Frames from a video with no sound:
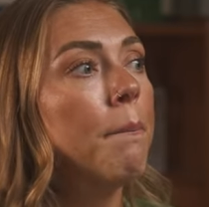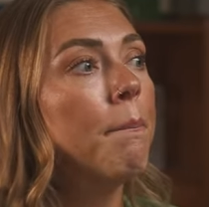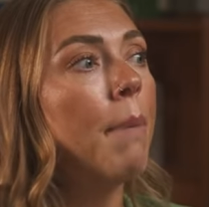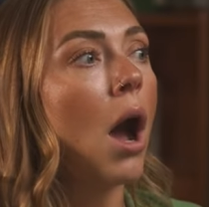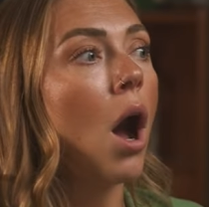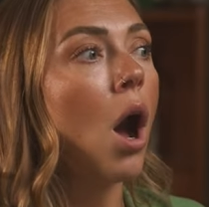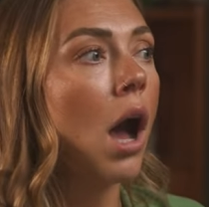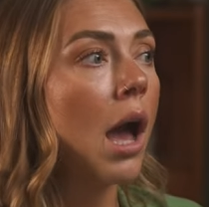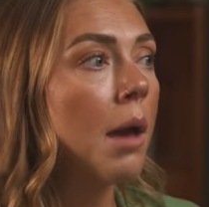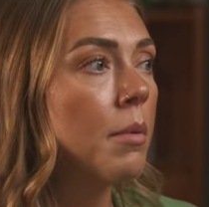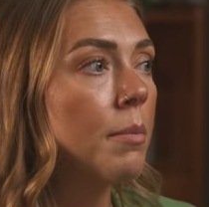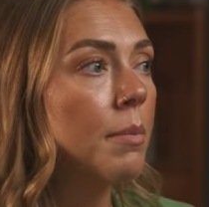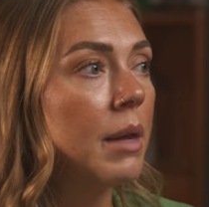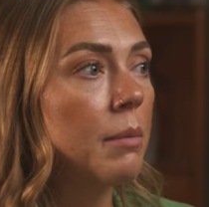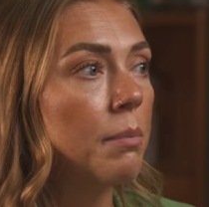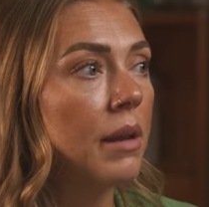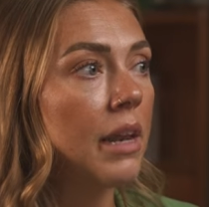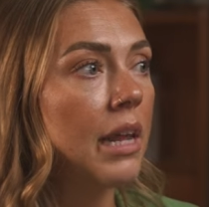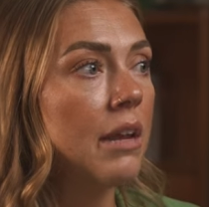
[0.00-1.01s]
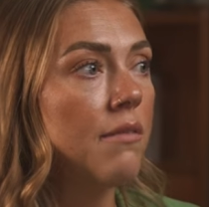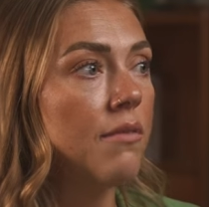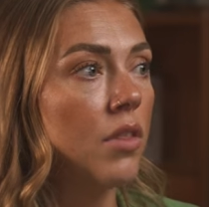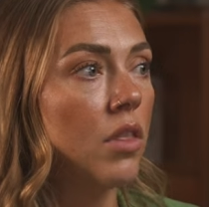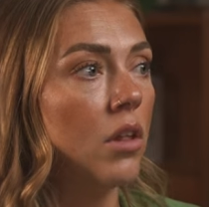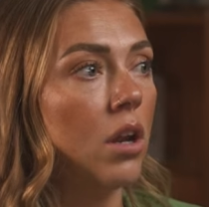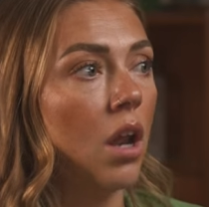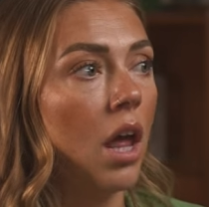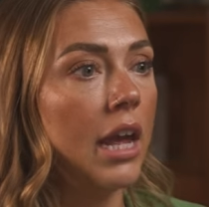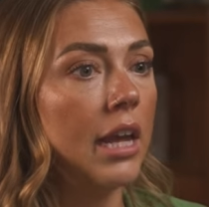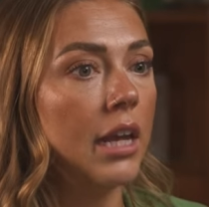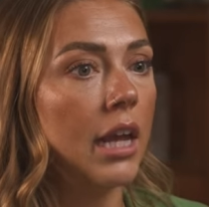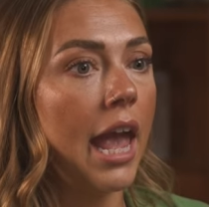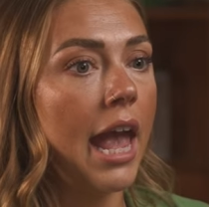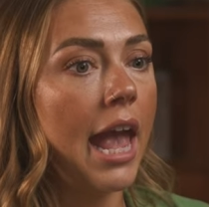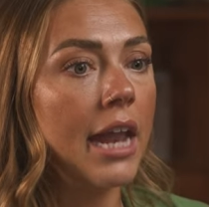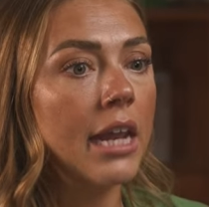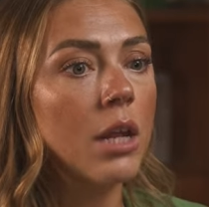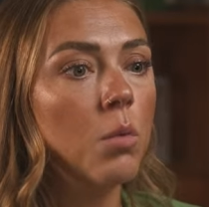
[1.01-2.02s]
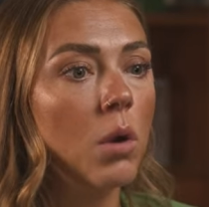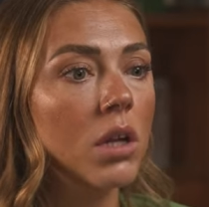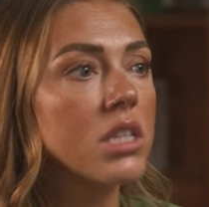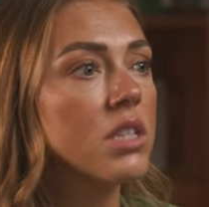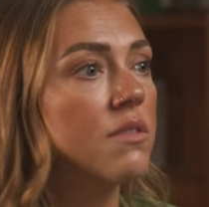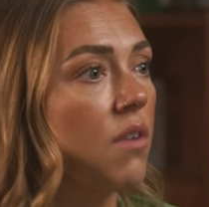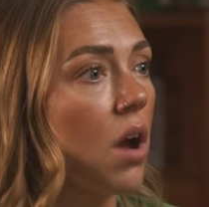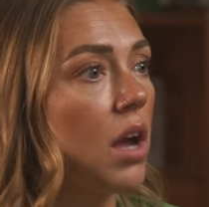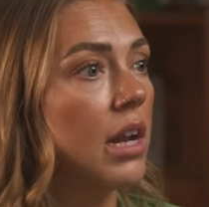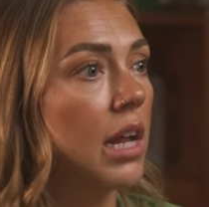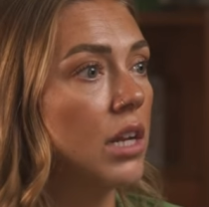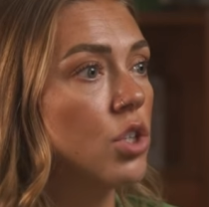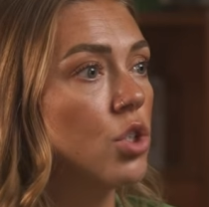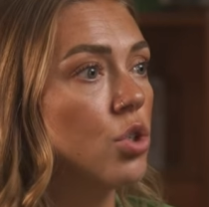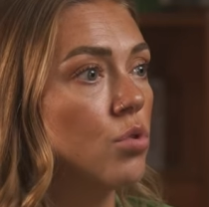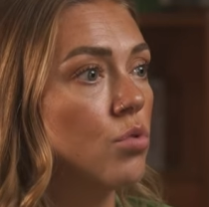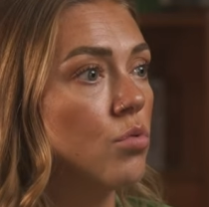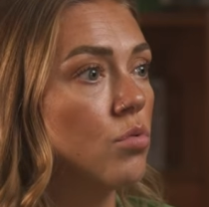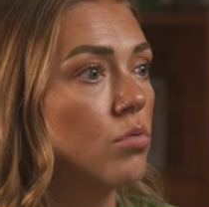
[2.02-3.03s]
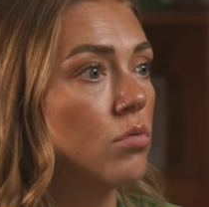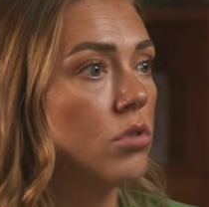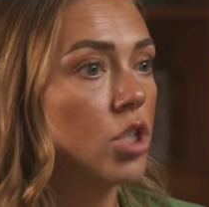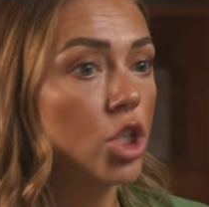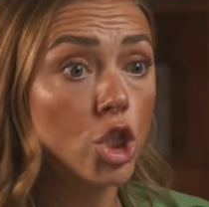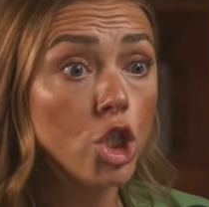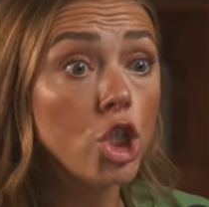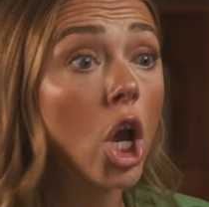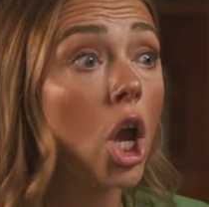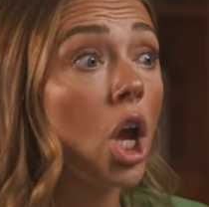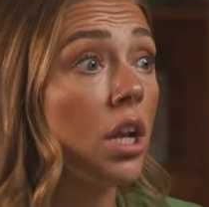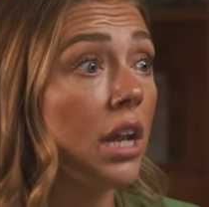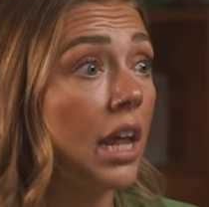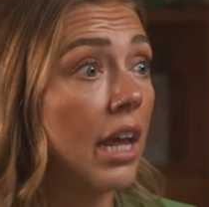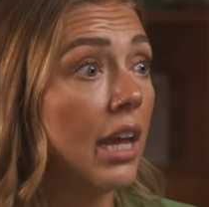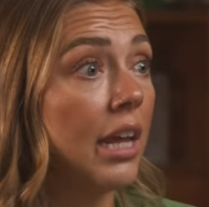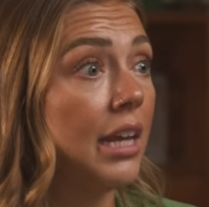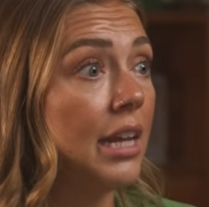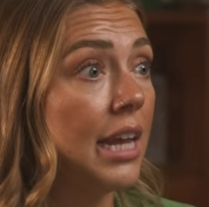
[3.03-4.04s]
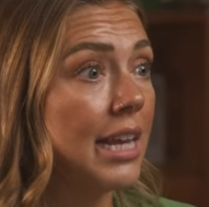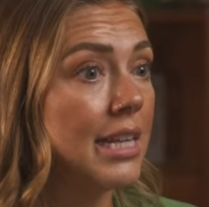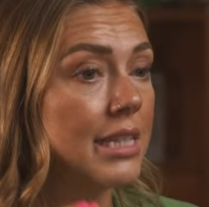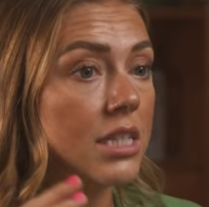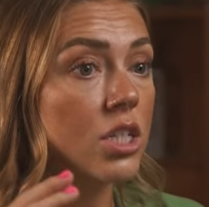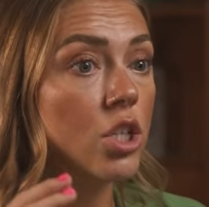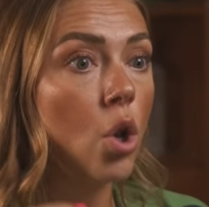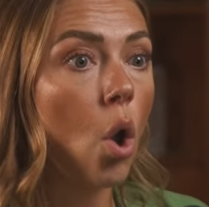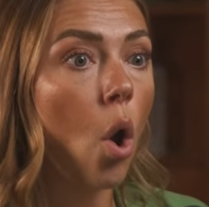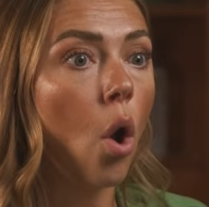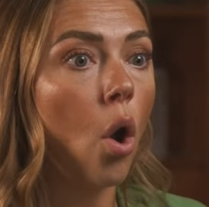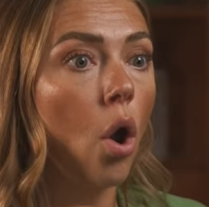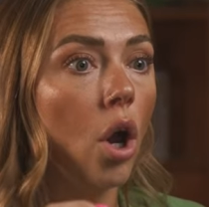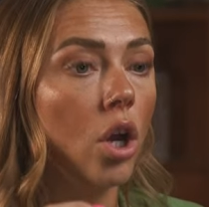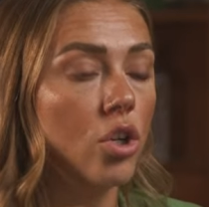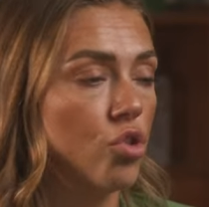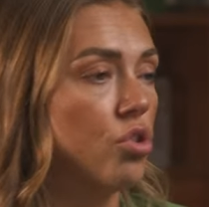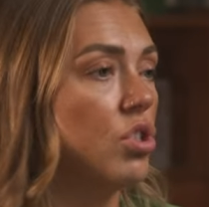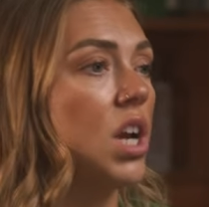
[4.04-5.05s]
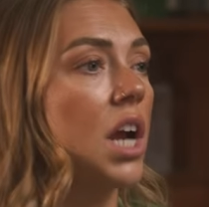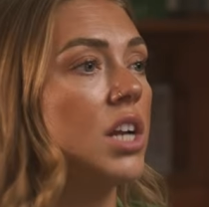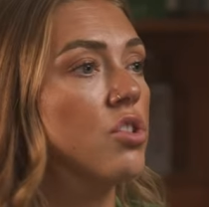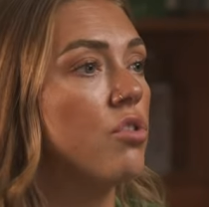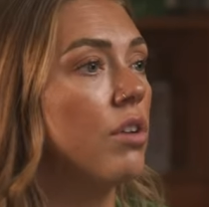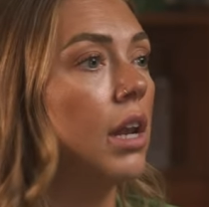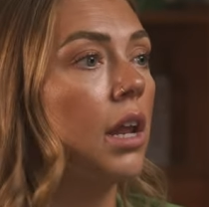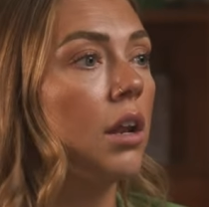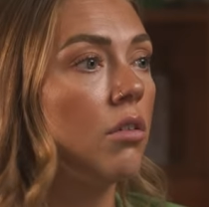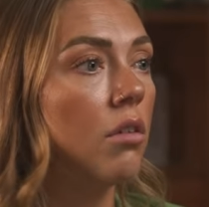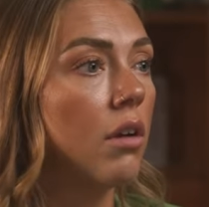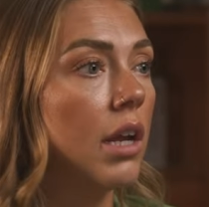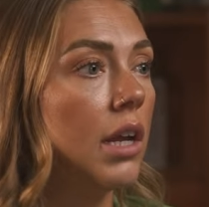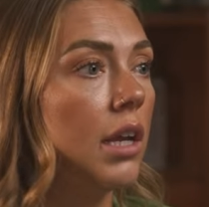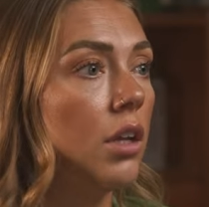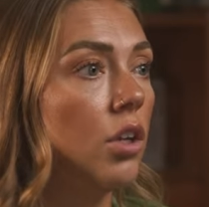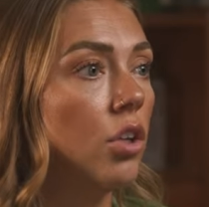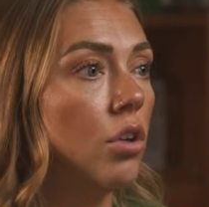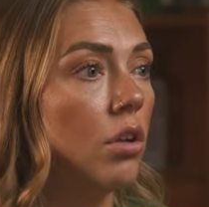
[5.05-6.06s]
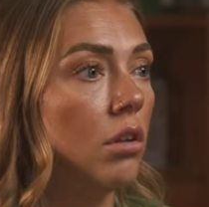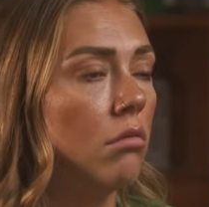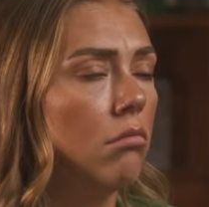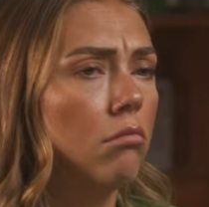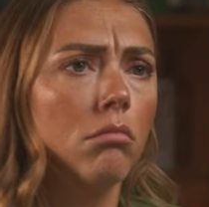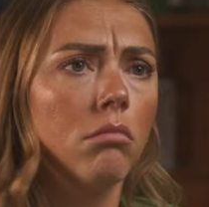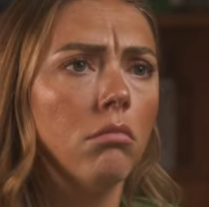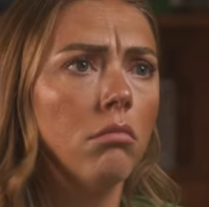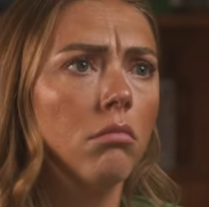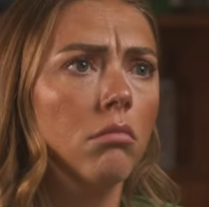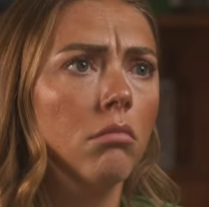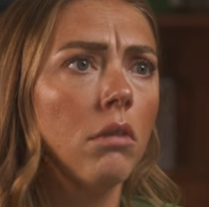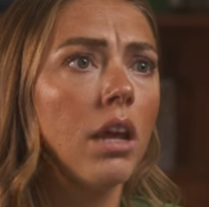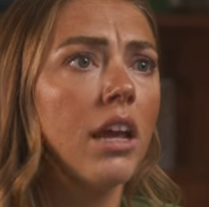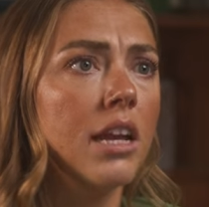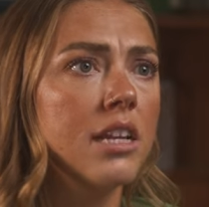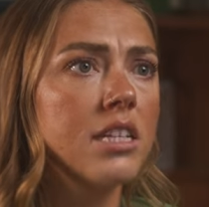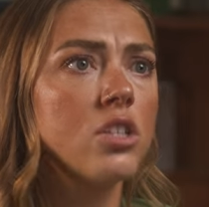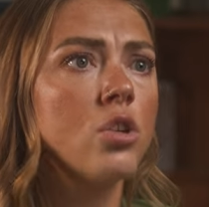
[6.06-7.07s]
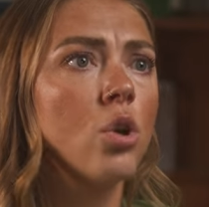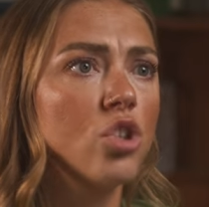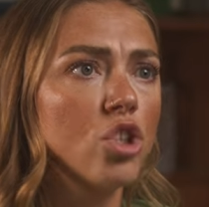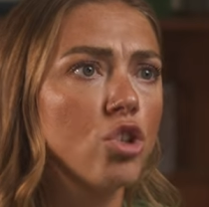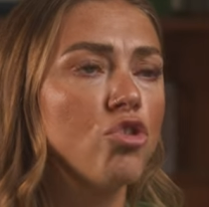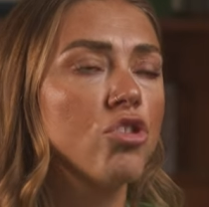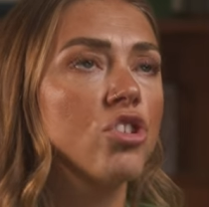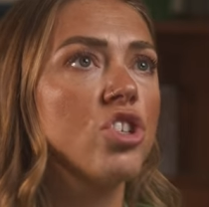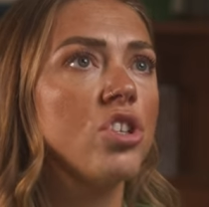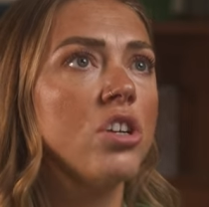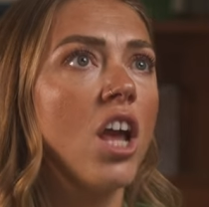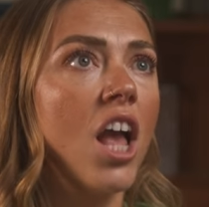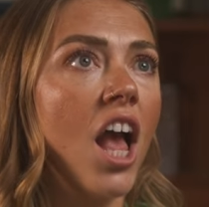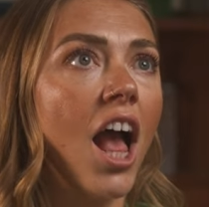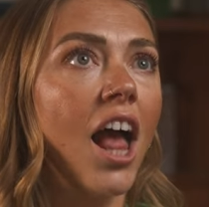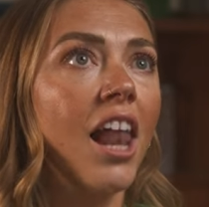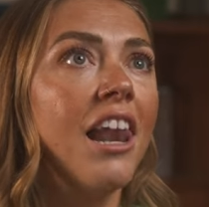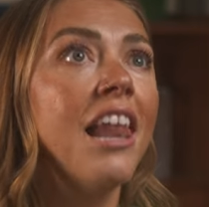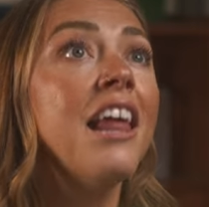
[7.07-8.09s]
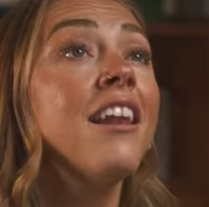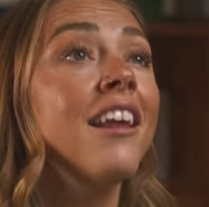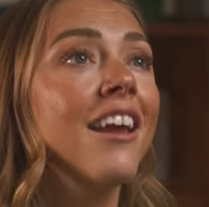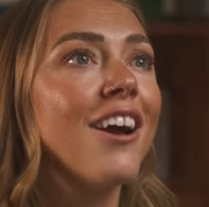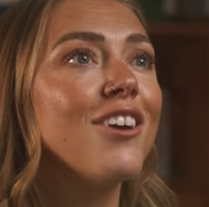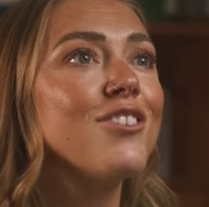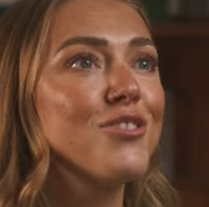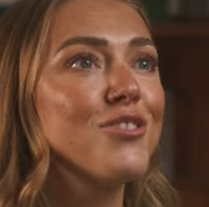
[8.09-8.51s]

But I'm a big believer that like anyone's financial journey is not a trajectory linear. It is not a linear